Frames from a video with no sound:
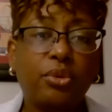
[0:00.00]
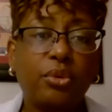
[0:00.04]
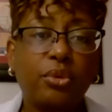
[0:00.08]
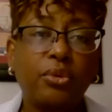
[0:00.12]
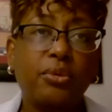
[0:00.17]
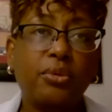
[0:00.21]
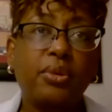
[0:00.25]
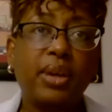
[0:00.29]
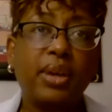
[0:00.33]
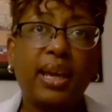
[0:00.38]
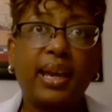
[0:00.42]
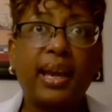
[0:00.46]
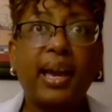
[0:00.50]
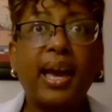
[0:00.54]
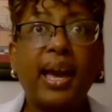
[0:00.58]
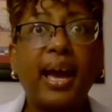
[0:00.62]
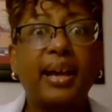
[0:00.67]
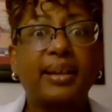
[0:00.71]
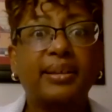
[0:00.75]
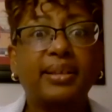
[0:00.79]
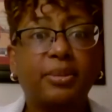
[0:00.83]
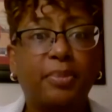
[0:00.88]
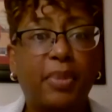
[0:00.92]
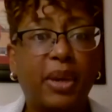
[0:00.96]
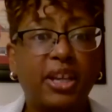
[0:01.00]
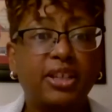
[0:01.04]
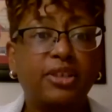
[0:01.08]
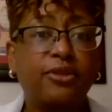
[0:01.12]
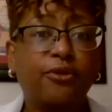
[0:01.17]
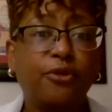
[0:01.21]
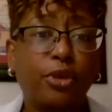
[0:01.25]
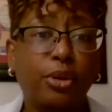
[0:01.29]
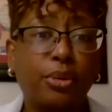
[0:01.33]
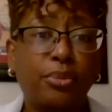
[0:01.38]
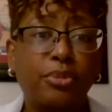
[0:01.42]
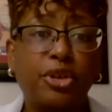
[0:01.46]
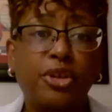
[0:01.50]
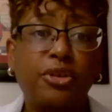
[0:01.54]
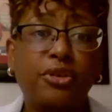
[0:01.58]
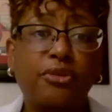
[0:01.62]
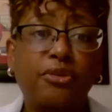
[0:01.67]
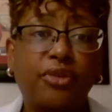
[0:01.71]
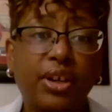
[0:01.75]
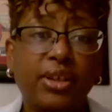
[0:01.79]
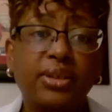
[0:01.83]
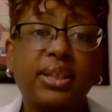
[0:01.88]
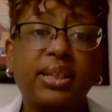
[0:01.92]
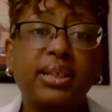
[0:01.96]
through in kind space from
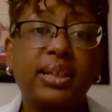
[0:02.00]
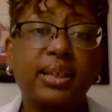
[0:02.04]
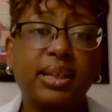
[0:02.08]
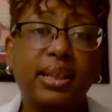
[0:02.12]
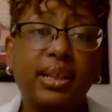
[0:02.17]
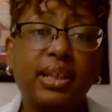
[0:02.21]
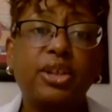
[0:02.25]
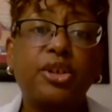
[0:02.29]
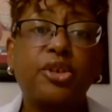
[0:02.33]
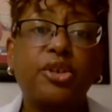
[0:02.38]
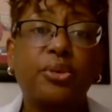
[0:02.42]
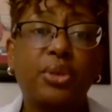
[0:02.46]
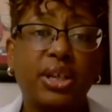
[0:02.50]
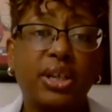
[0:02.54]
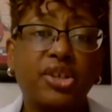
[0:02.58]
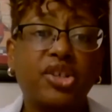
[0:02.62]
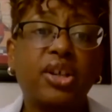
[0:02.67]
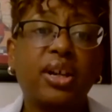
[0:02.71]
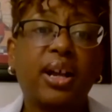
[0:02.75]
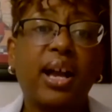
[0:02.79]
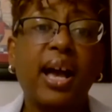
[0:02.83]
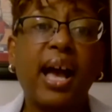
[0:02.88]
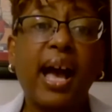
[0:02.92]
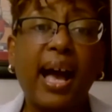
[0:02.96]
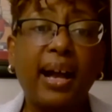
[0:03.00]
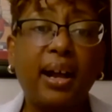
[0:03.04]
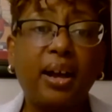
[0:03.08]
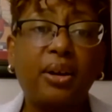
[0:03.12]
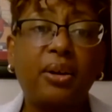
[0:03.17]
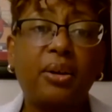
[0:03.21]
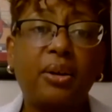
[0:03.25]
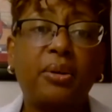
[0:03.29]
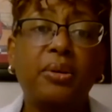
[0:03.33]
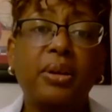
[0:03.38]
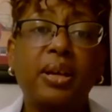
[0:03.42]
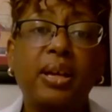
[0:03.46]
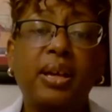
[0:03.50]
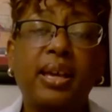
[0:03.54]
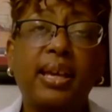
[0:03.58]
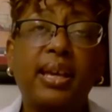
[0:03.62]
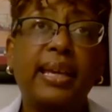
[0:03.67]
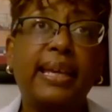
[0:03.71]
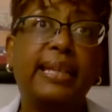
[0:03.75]
University of Illinois Chicago